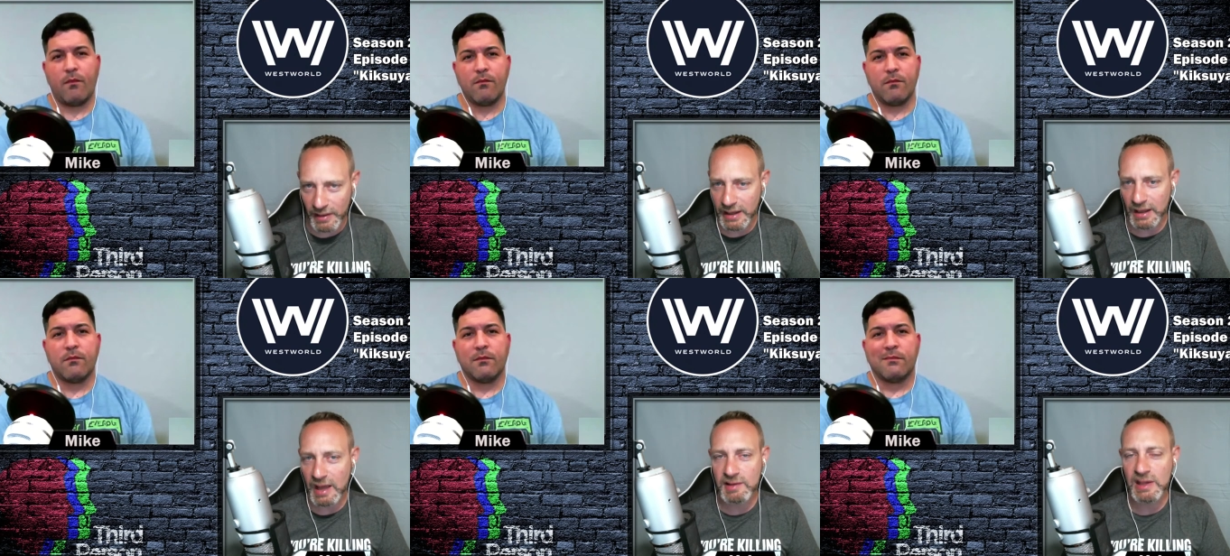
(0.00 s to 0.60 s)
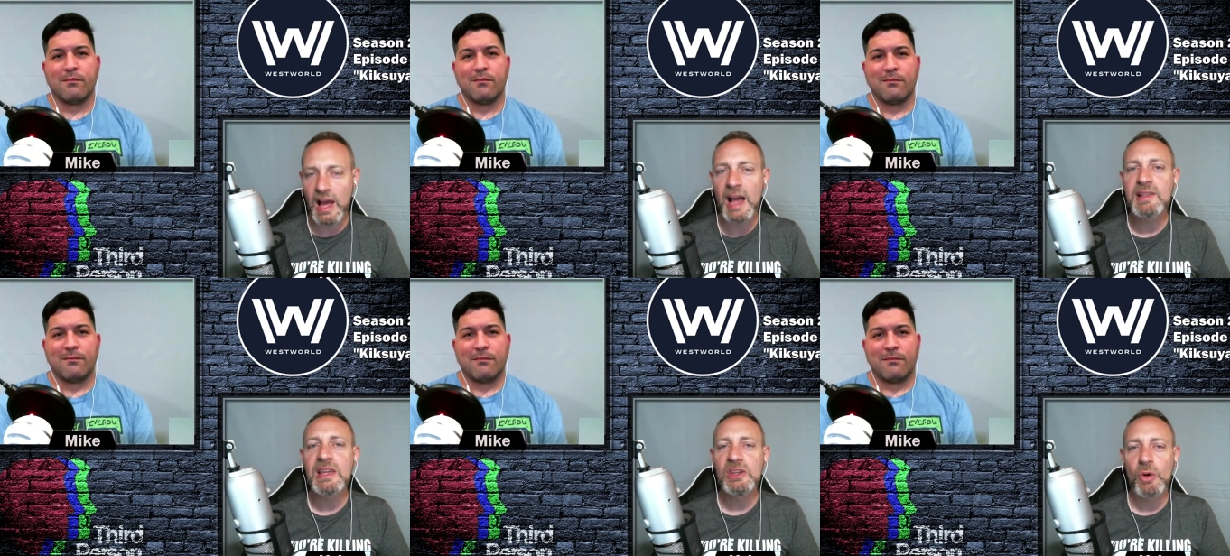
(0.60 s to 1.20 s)
Speaker 1: Like I see I
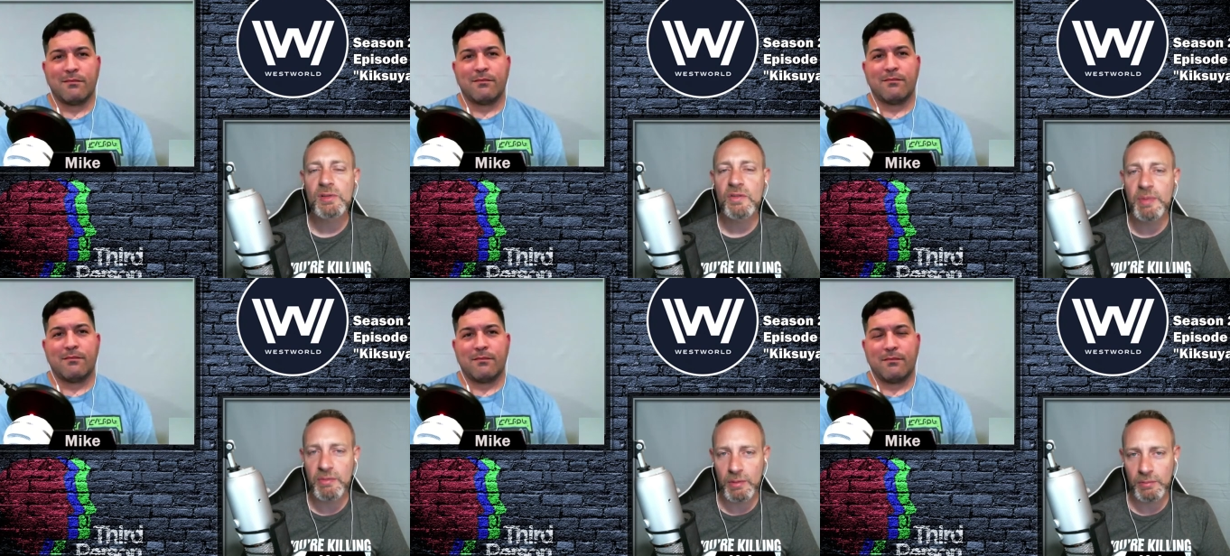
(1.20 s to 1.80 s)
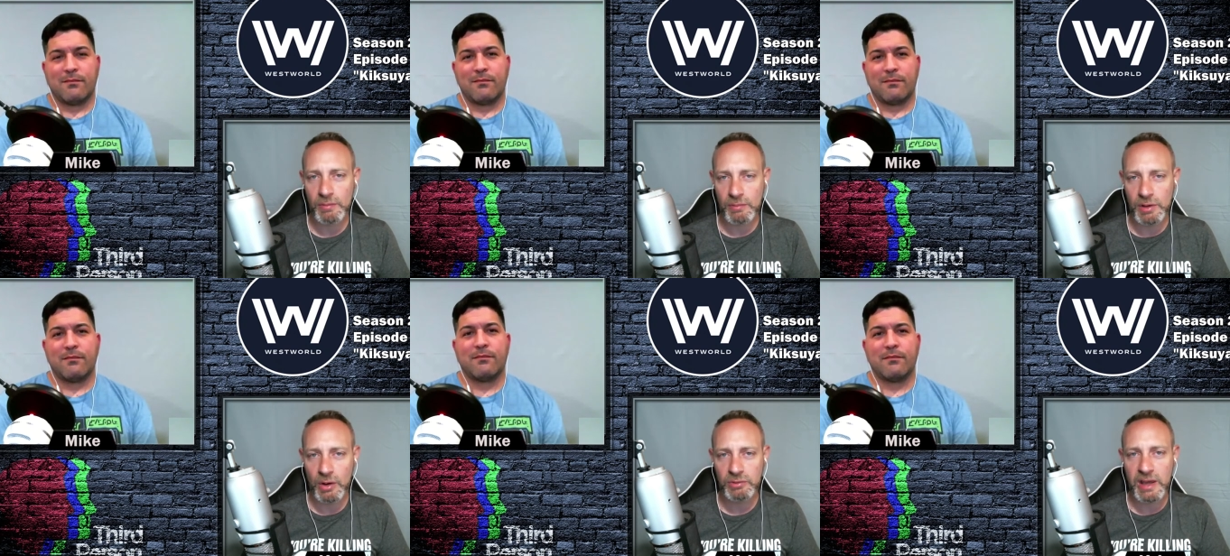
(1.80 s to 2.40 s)
see yours have been
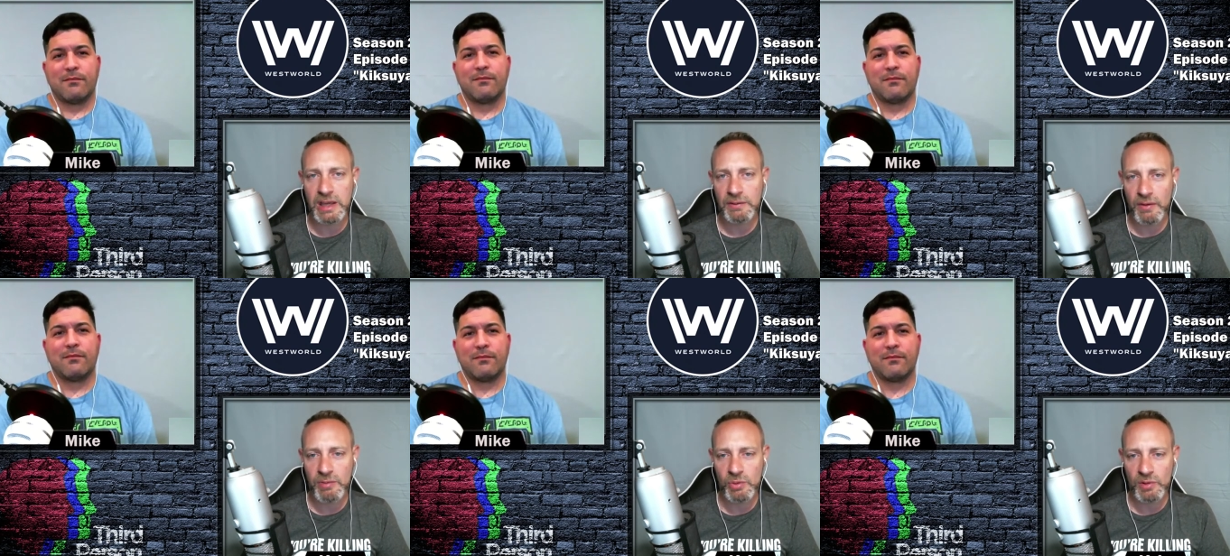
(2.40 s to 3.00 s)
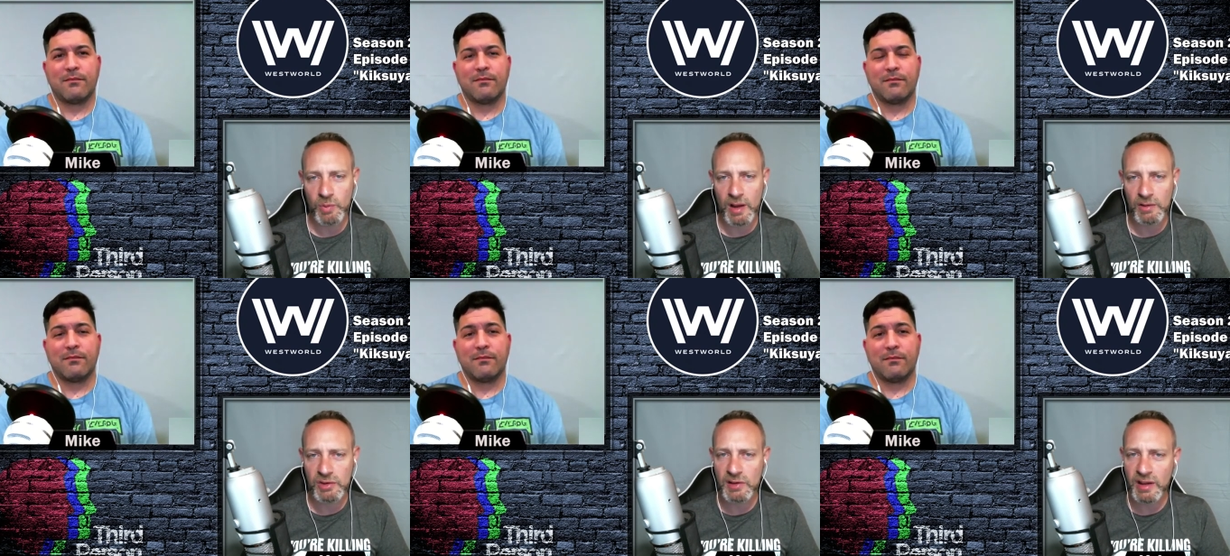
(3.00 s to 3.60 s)
you know taken from you as well,
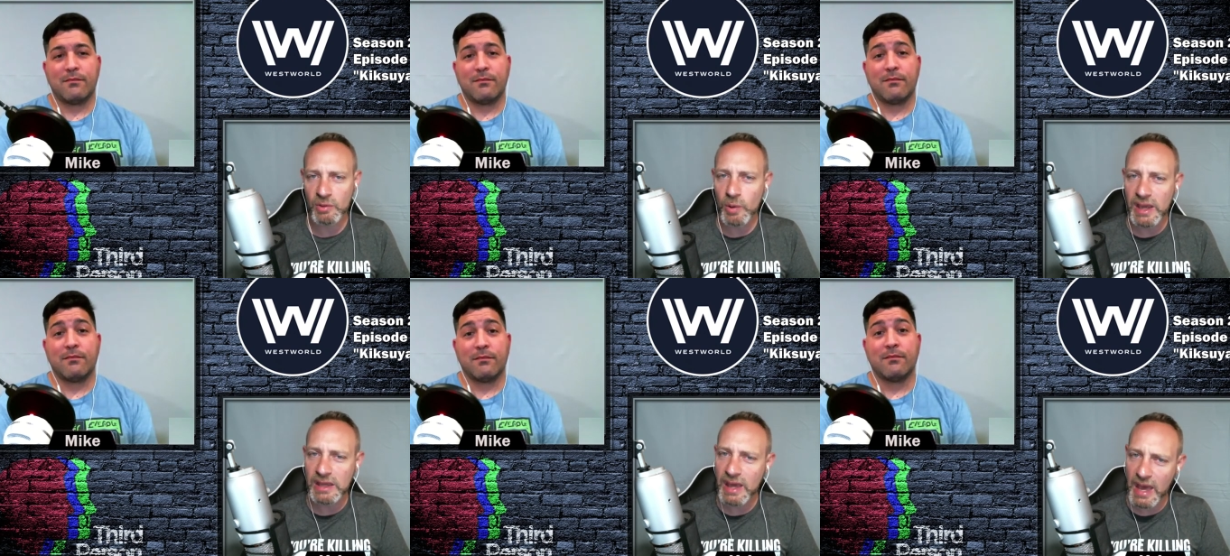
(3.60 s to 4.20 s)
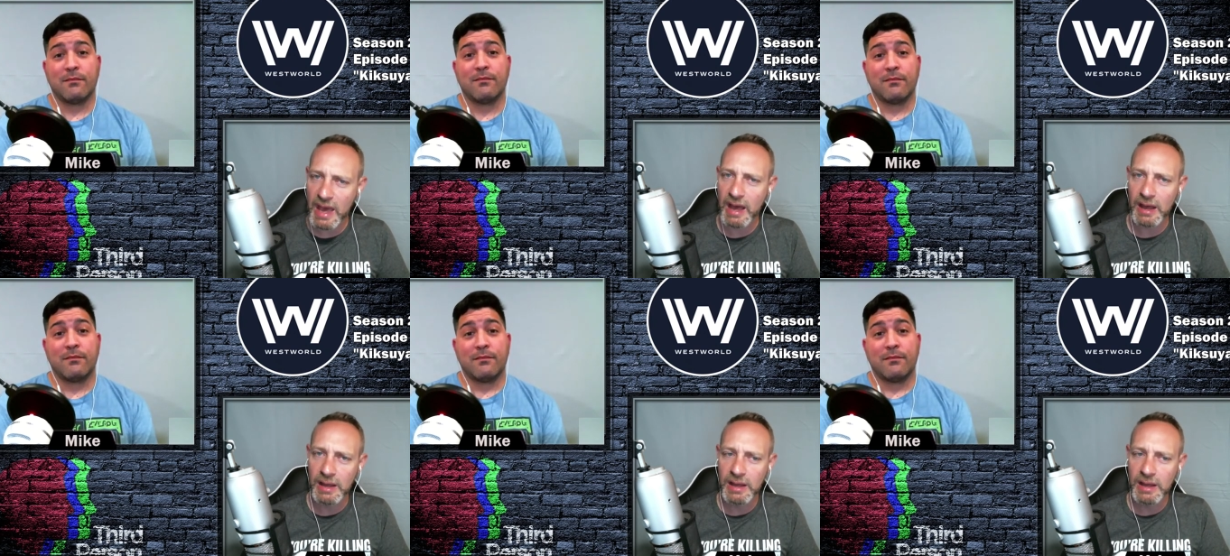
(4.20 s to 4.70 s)
and she's like, wait, yeah,